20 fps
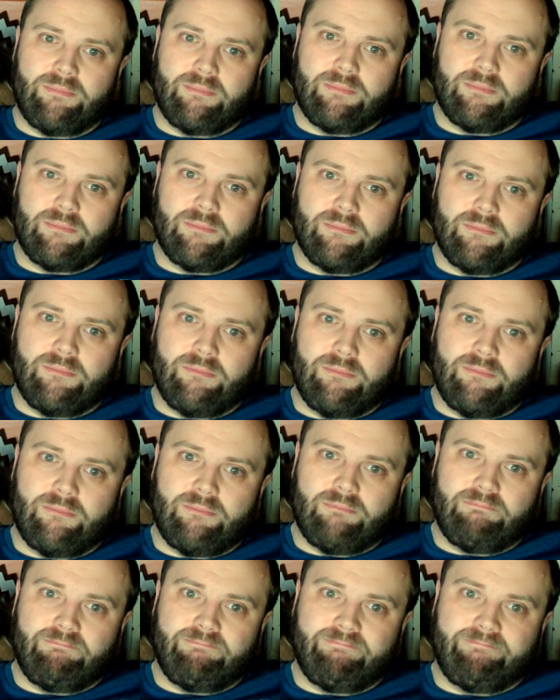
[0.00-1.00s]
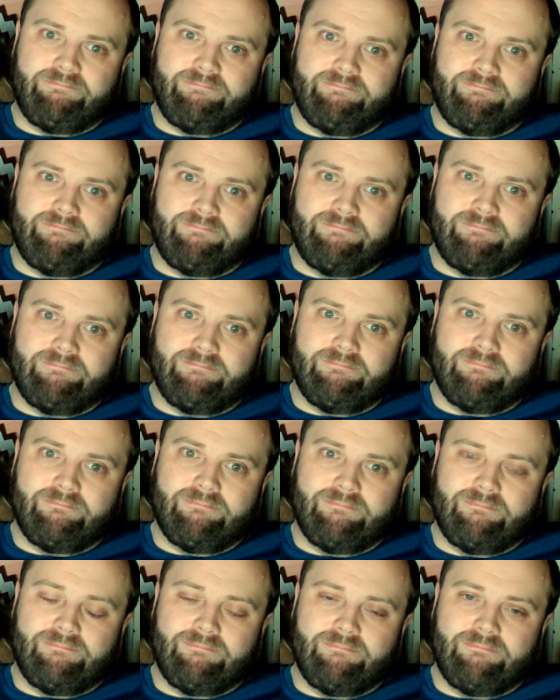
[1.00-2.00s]

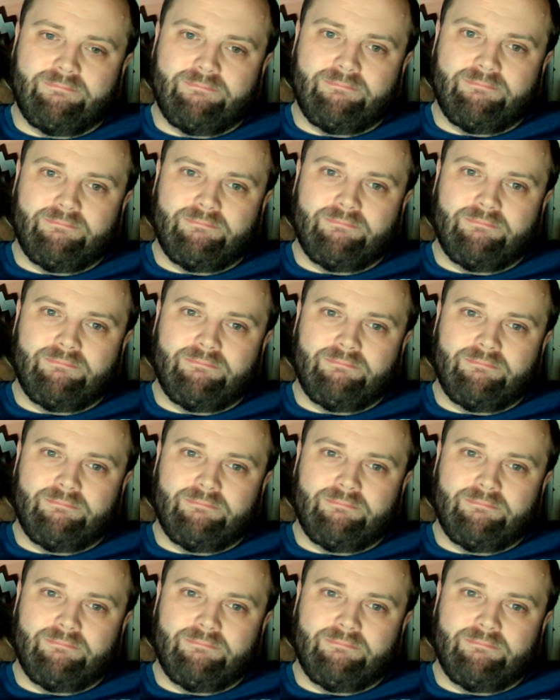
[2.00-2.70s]
(no one is talking)